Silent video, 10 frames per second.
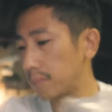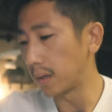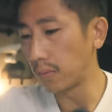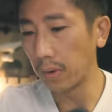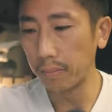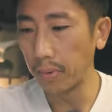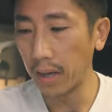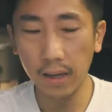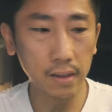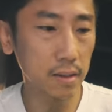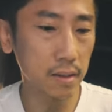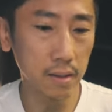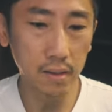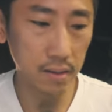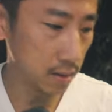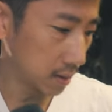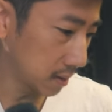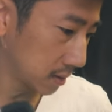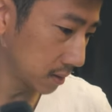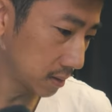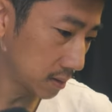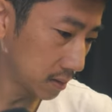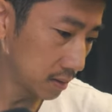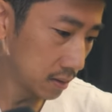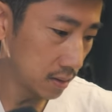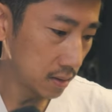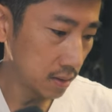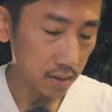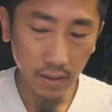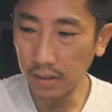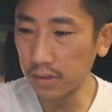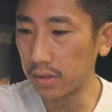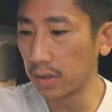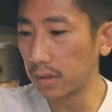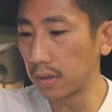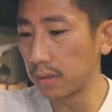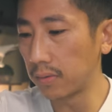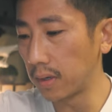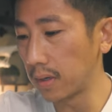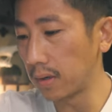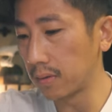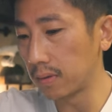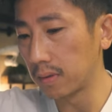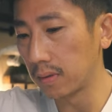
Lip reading: Anyway, I'm back and a lot of junk right now